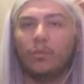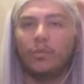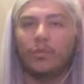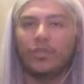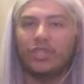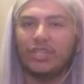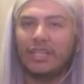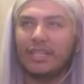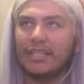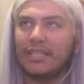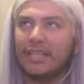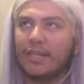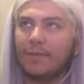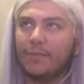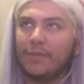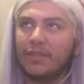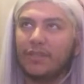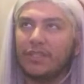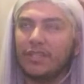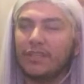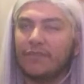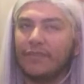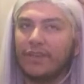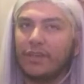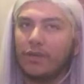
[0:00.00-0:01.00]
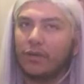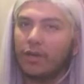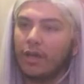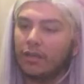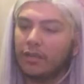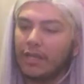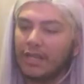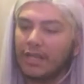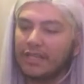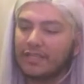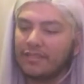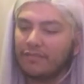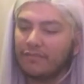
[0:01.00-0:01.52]
she did a music video
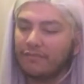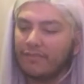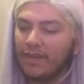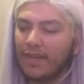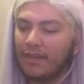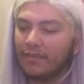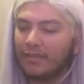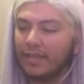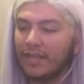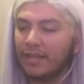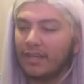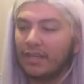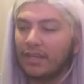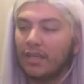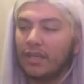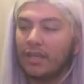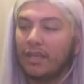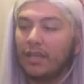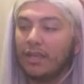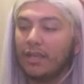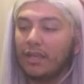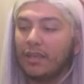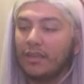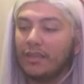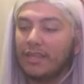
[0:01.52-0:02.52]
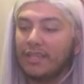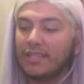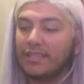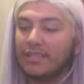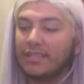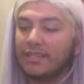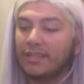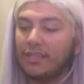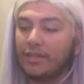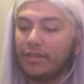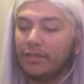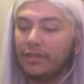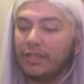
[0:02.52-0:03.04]
called Lost and Found, and
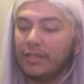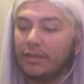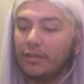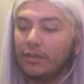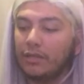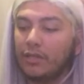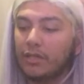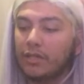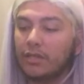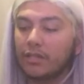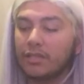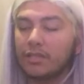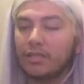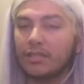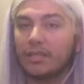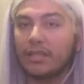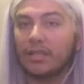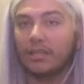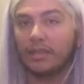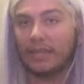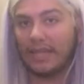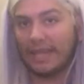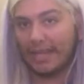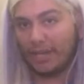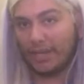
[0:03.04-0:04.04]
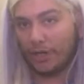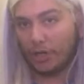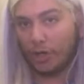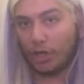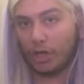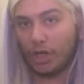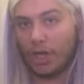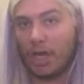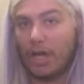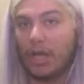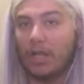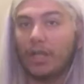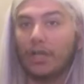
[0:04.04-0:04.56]
this literally looks like
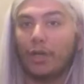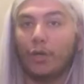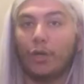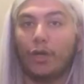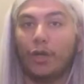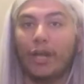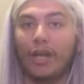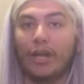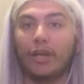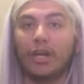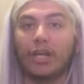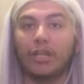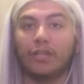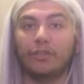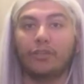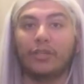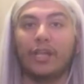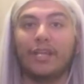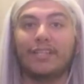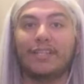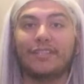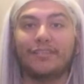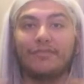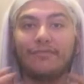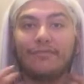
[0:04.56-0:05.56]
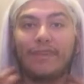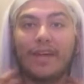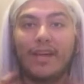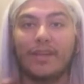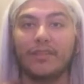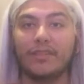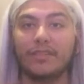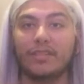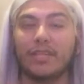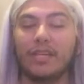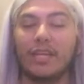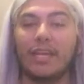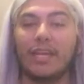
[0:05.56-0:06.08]
her hair color in Lost and
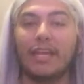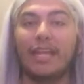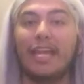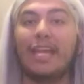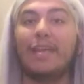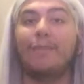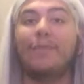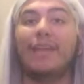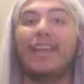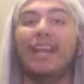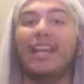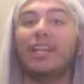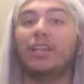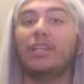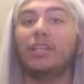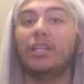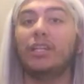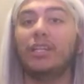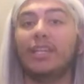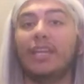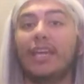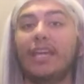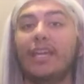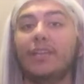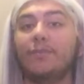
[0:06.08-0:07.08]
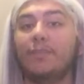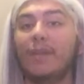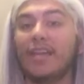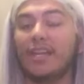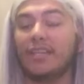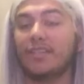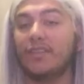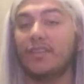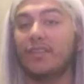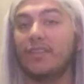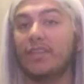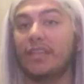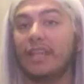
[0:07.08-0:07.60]
Found. It may not look it
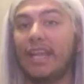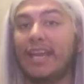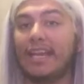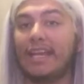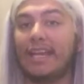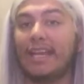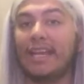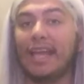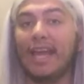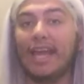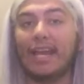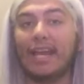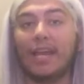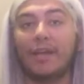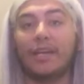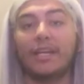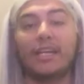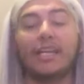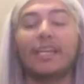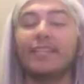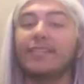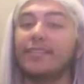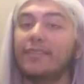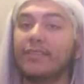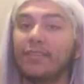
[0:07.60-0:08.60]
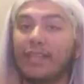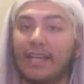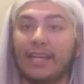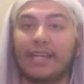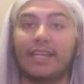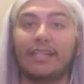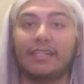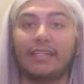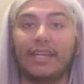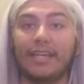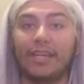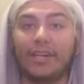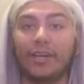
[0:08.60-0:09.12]
because of the lighting, and I'm going to get to the
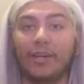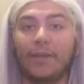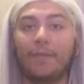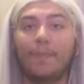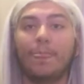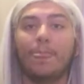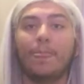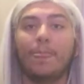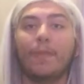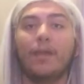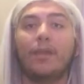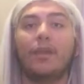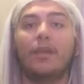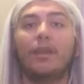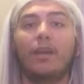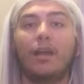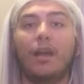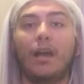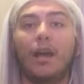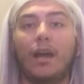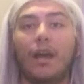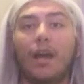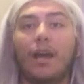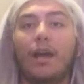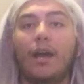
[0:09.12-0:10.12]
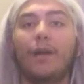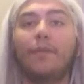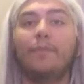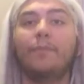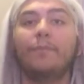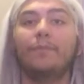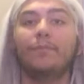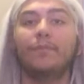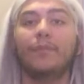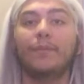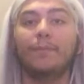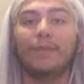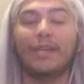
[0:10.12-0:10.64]
lighting later,
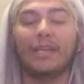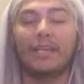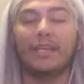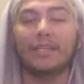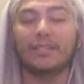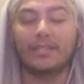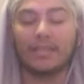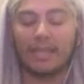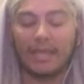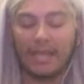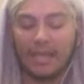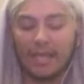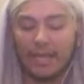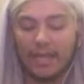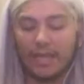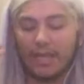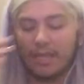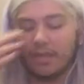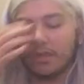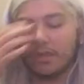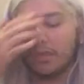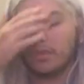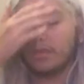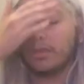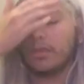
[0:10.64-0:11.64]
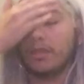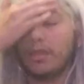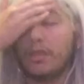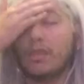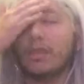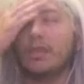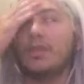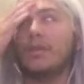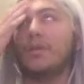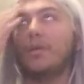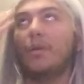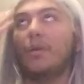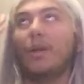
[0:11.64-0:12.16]
because
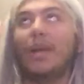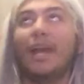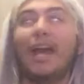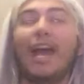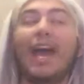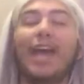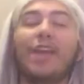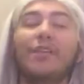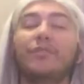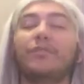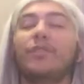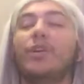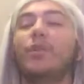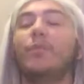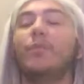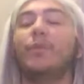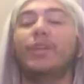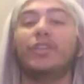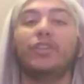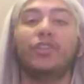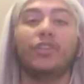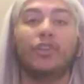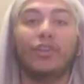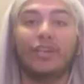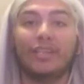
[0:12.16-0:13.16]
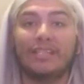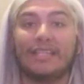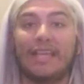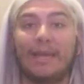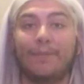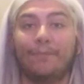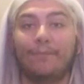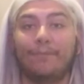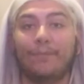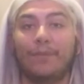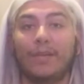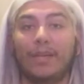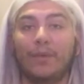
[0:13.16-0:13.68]
I don't know what your
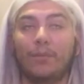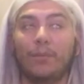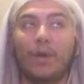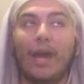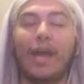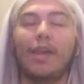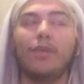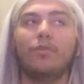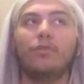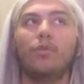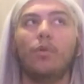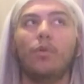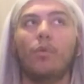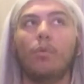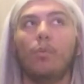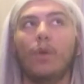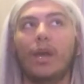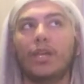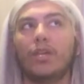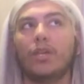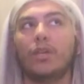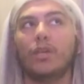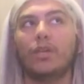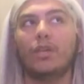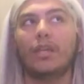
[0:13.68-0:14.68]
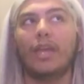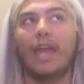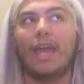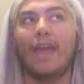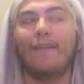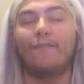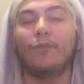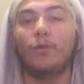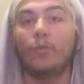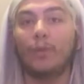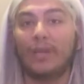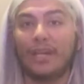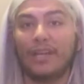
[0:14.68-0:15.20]
example, I don't know what
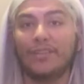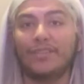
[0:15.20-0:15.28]
everyone